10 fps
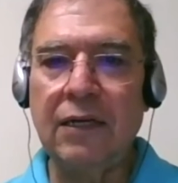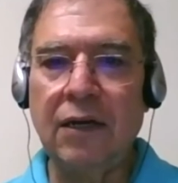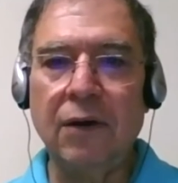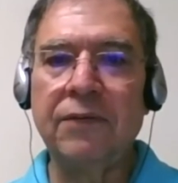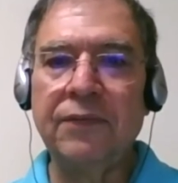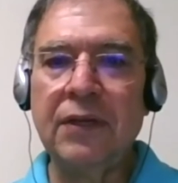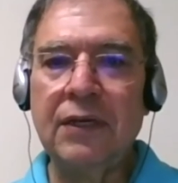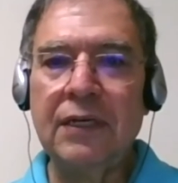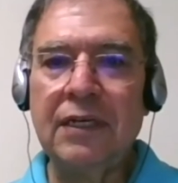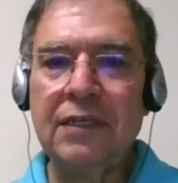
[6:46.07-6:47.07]
know.
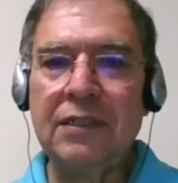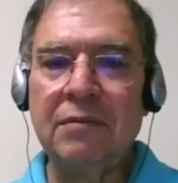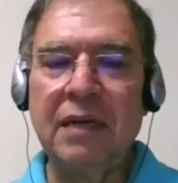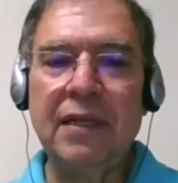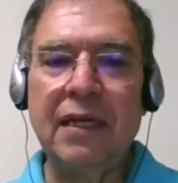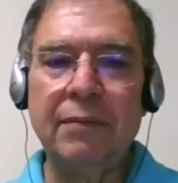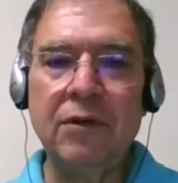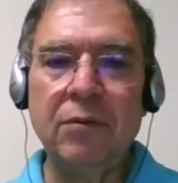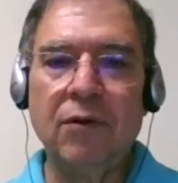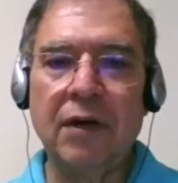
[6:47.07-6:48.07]
So maybe that
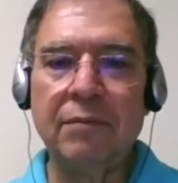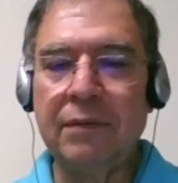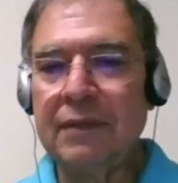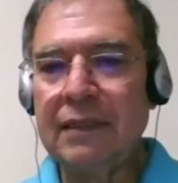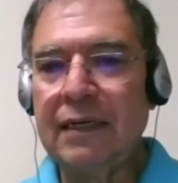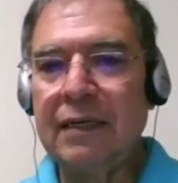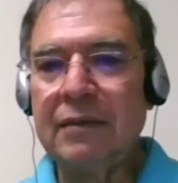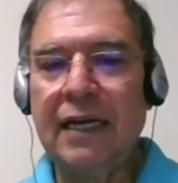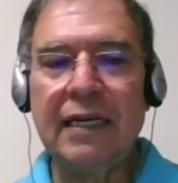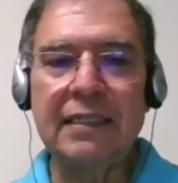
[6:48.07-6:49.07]
newborn
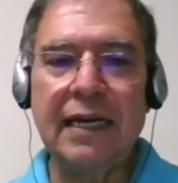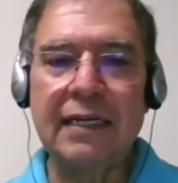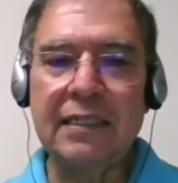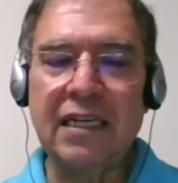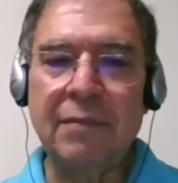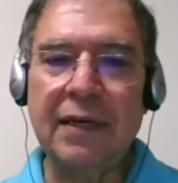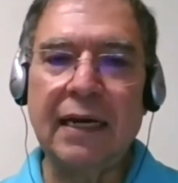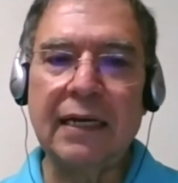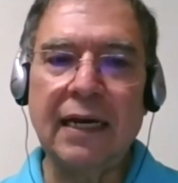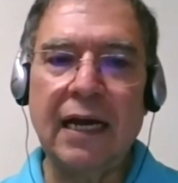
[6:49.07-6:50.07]
data scientist coming
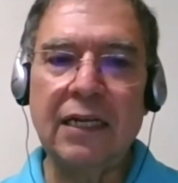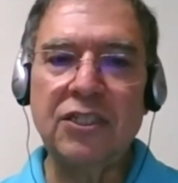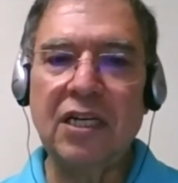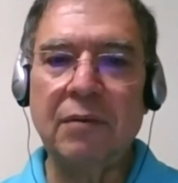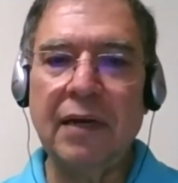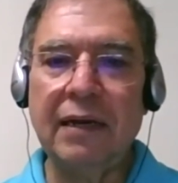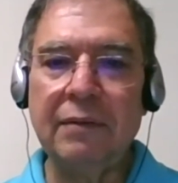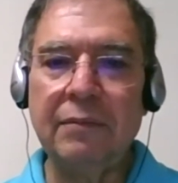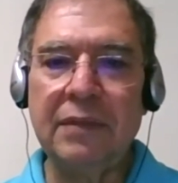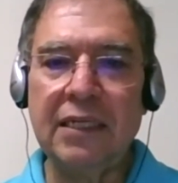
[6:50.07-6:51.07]
out of college now
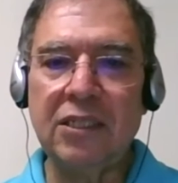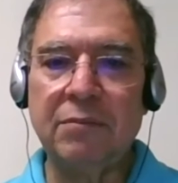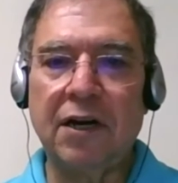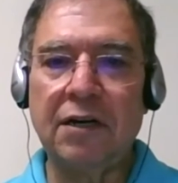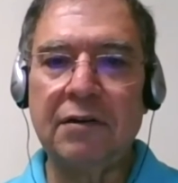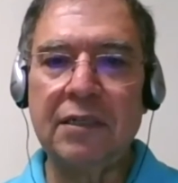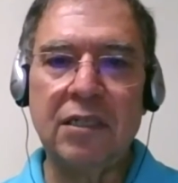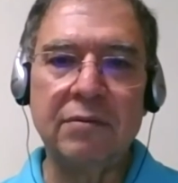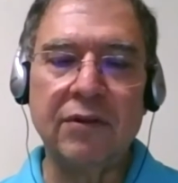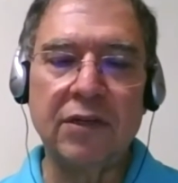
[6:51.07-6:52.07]
may be smarter in
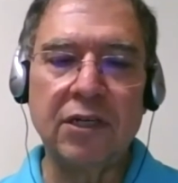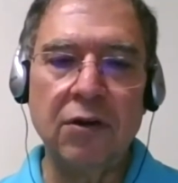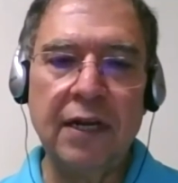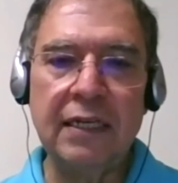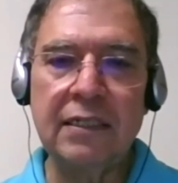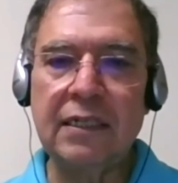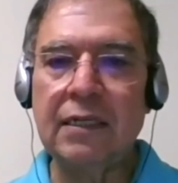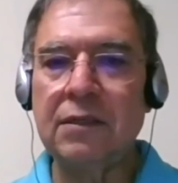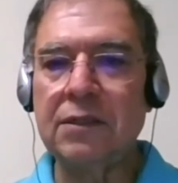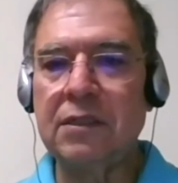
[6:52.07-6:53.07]
terms of their coding
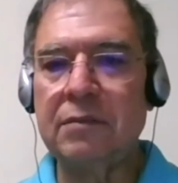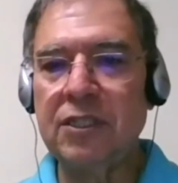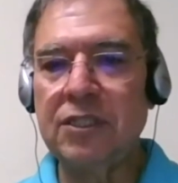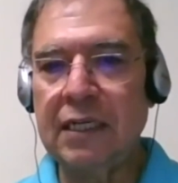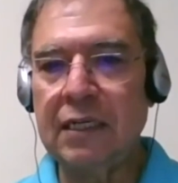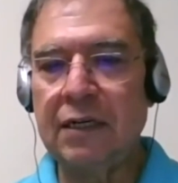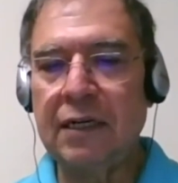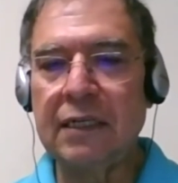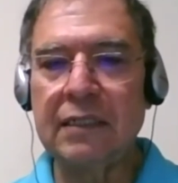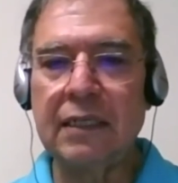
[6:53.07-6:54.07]
skills or machine
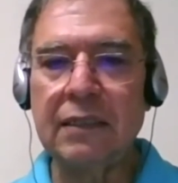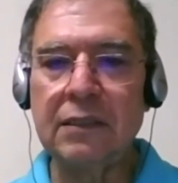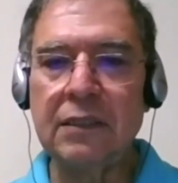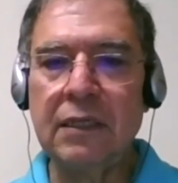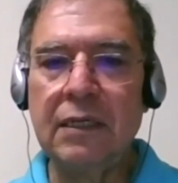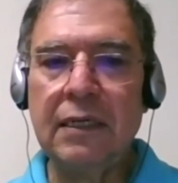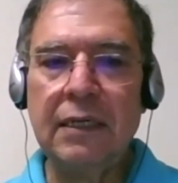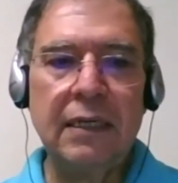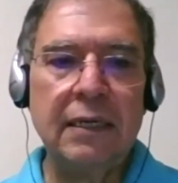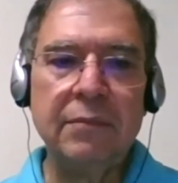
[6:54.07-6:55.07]
learning skills,
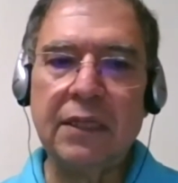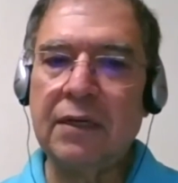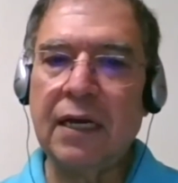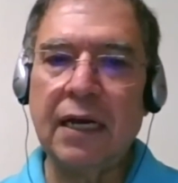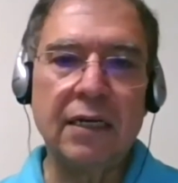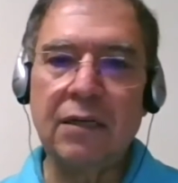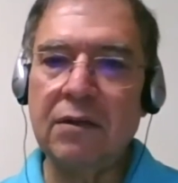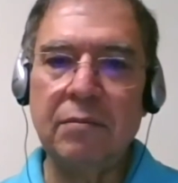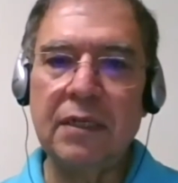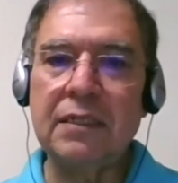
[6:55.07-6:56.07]
but they're not going to
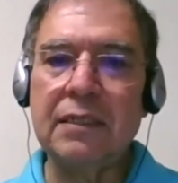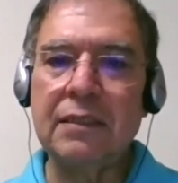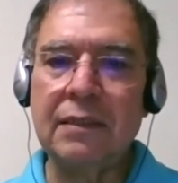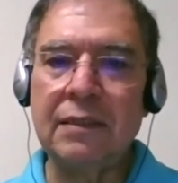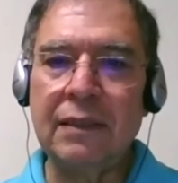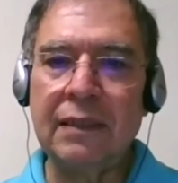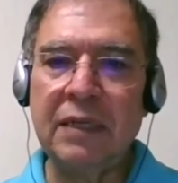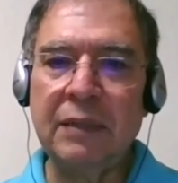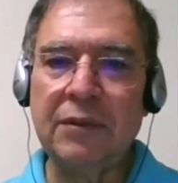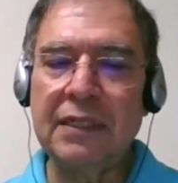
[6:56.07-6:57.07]
know the business.
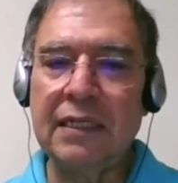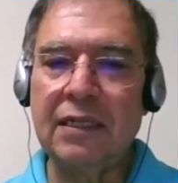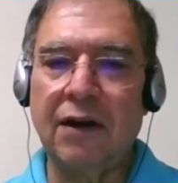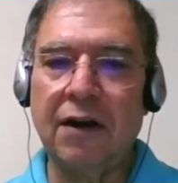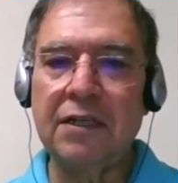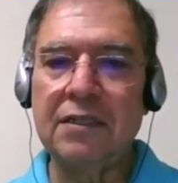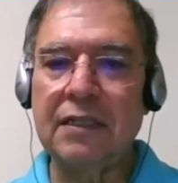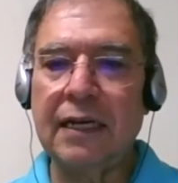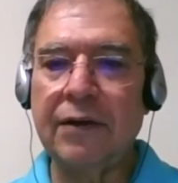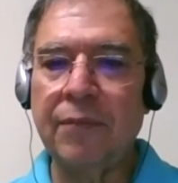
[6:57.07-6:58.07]
And people say that the
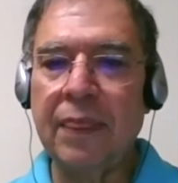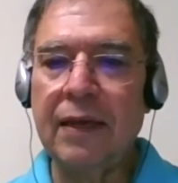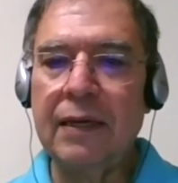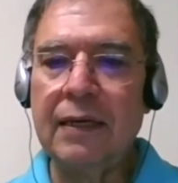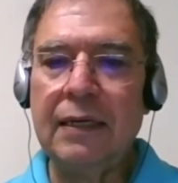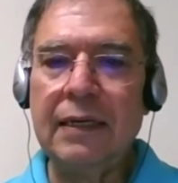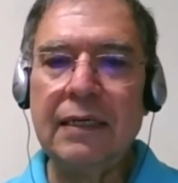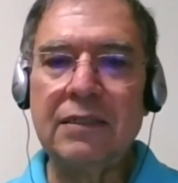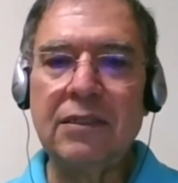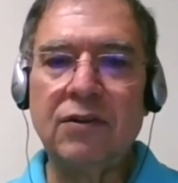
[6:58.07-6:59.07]
hardest thing
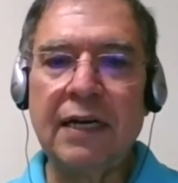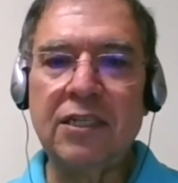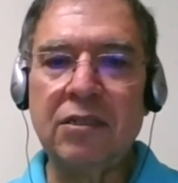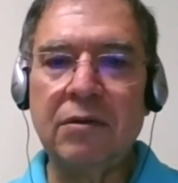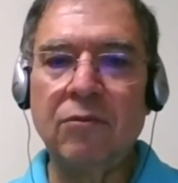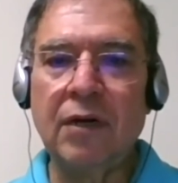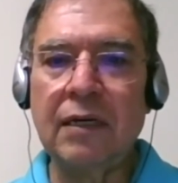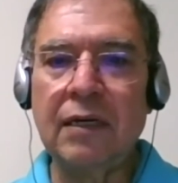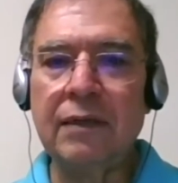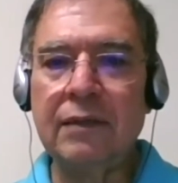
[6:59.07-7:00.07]
is to train
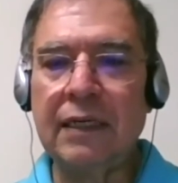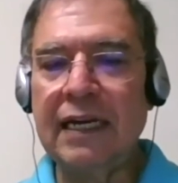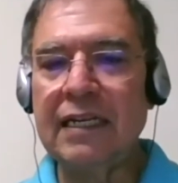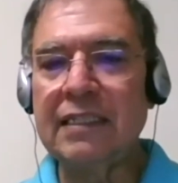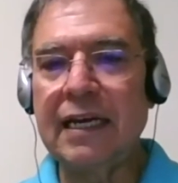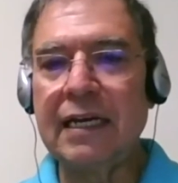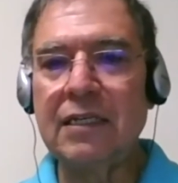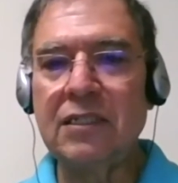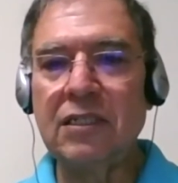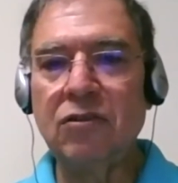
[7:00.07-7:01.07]
someone, a data
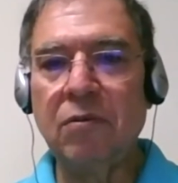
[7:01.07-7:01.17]
scientist, in